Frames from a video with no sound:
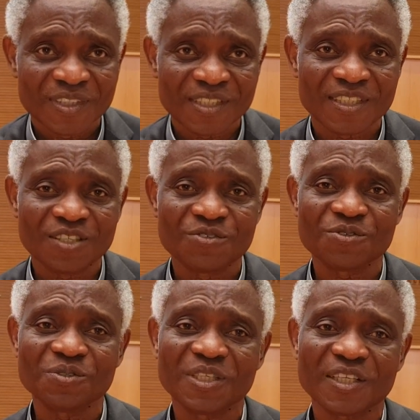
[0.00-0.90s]
It's a
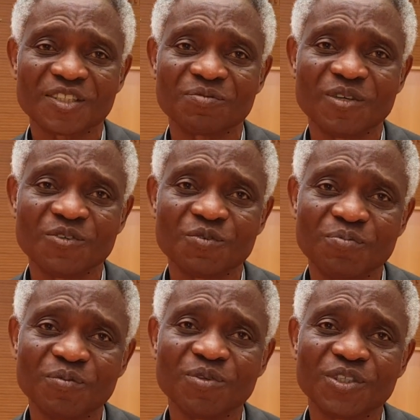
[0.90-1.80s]
tool that is meant to
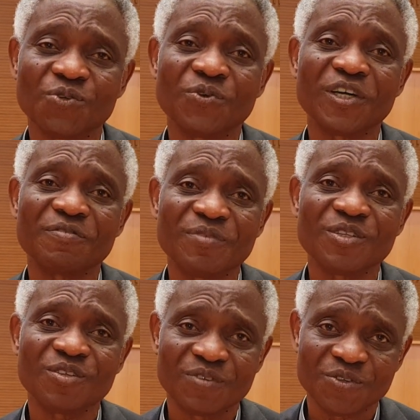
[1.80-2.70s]
promote the
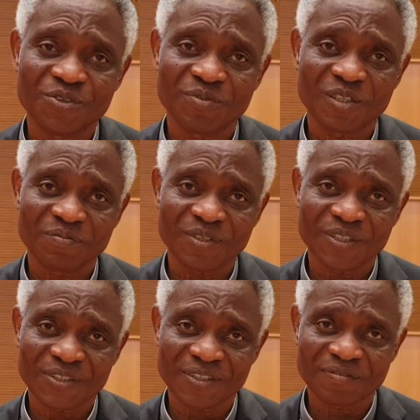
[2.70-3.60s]
well-being of the human
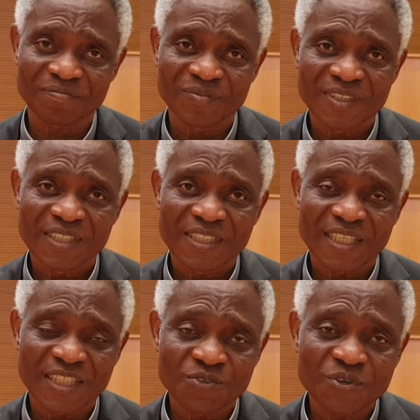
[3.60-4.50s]
person.
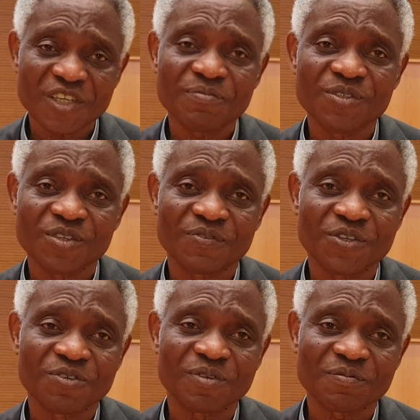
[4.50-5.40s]
And the well-being of the
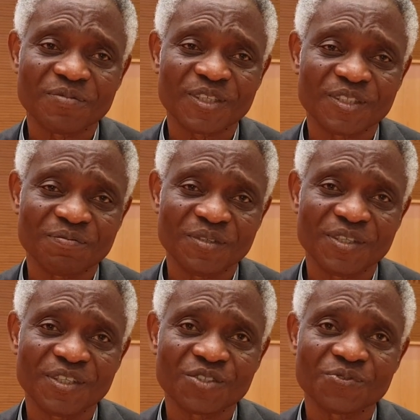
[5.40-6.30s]
human person
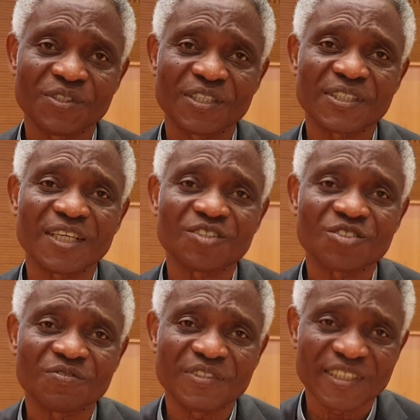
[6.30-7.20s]
begins with a sense
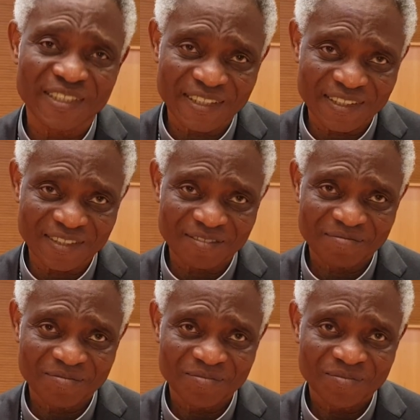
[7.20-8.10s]
of dignity.
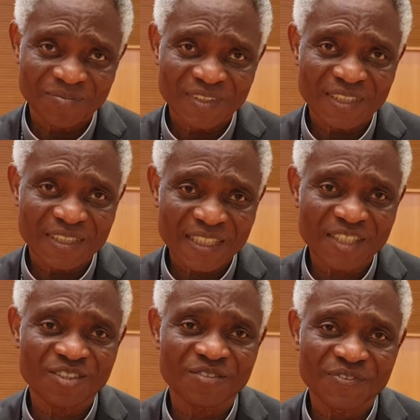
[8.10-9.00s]

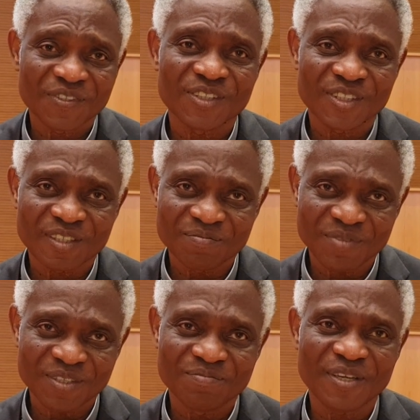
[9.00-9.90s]
Sense of is the
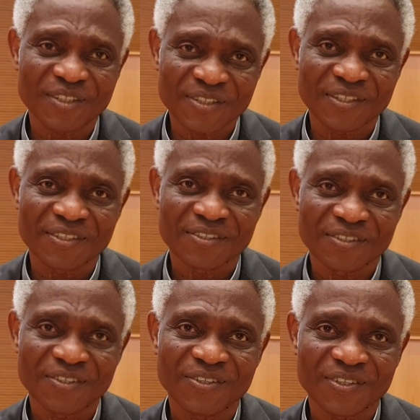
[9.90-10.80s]
basic
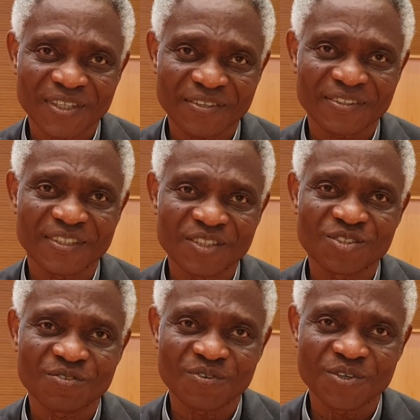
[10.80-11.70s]
characters
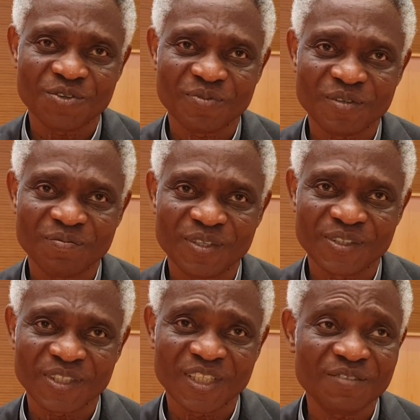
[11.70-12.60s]
of all human
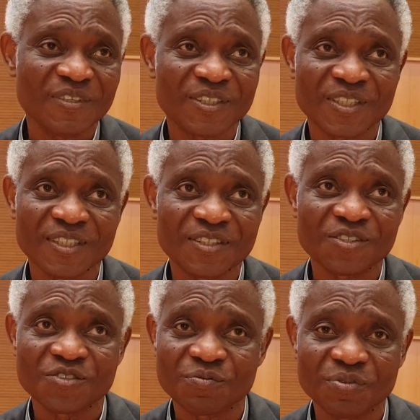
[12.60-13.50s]
beings. And if there's
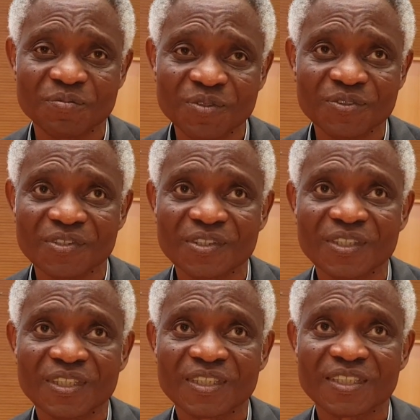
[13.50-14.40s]
anything to promote,
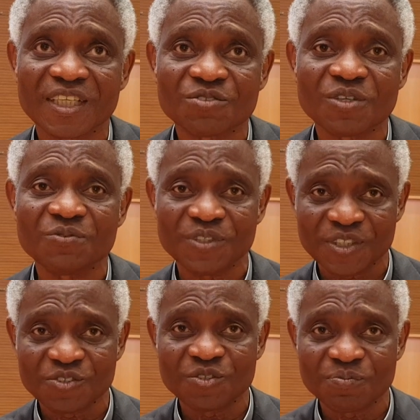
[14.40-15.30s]
that's what we
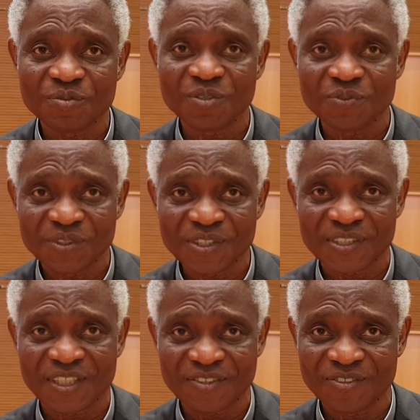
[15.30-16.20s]
seek to promote with this
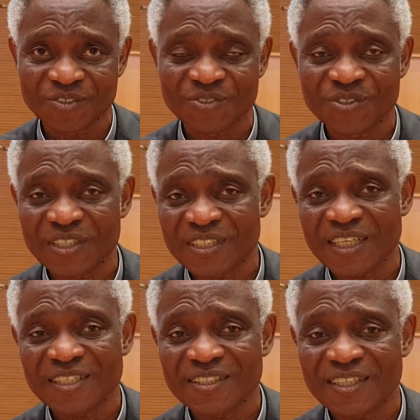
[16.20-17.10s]
technology. So the
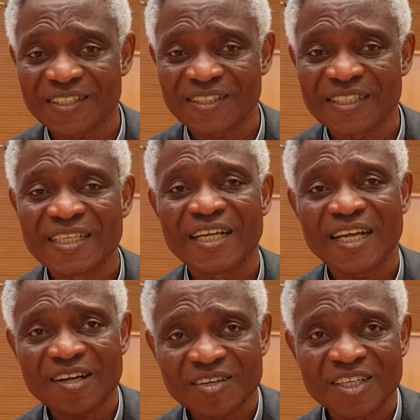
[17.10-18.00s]
challenge then is,
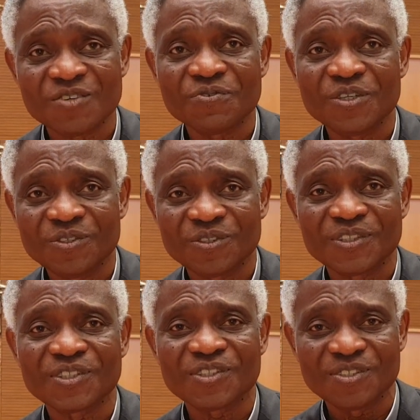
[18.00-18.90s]
how can we use
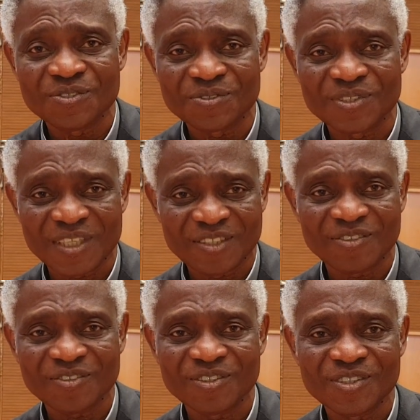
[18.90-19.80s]
this new
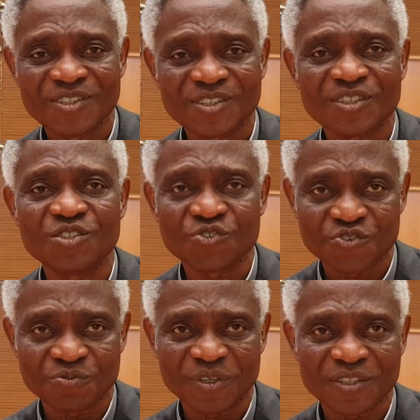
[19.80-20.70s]
technology, this
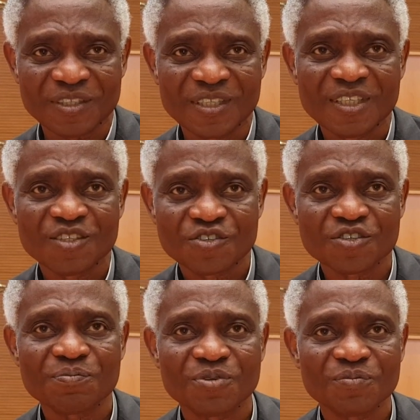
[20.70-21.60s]
instrument,
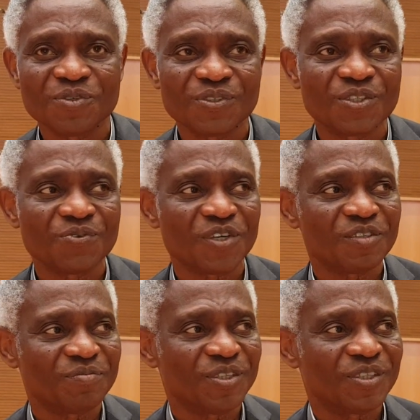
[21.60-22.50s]
to promote the
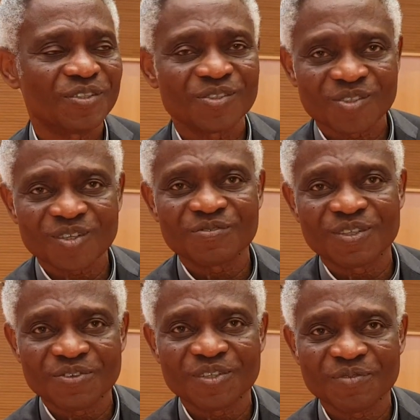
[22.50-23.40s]
well-being of the
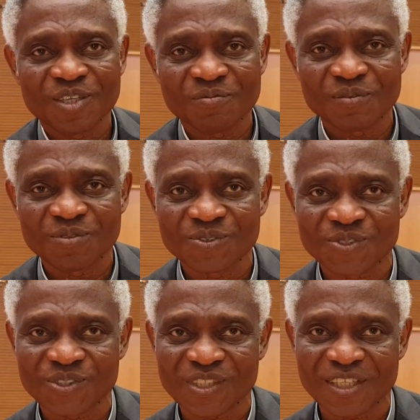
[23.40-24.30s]
very many people in
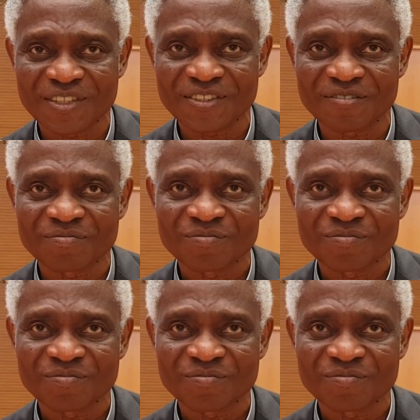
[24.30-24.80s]
society?